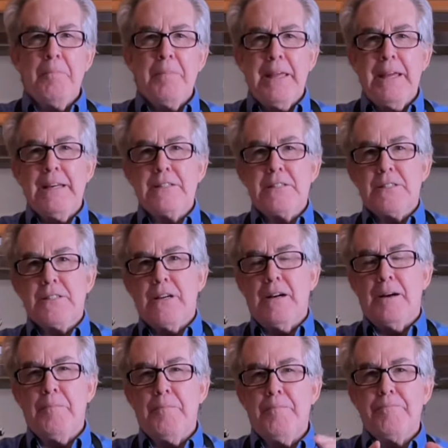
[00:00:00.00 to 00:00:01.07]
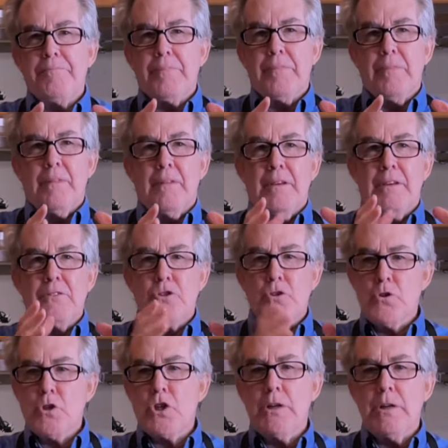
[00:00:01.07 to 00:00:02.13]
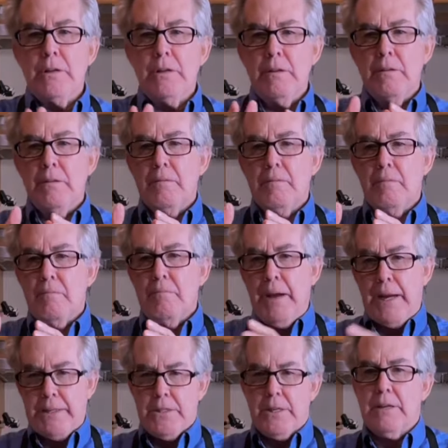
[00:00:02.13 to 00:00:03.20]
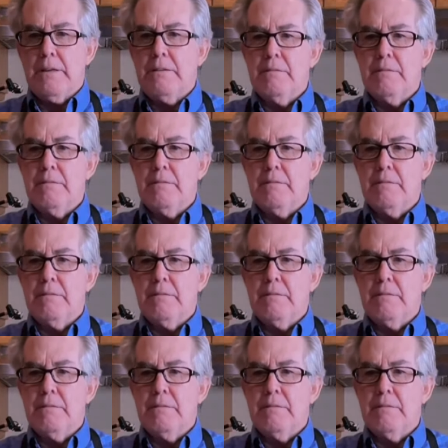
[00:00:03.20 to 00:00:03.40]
It's sushi Mexican,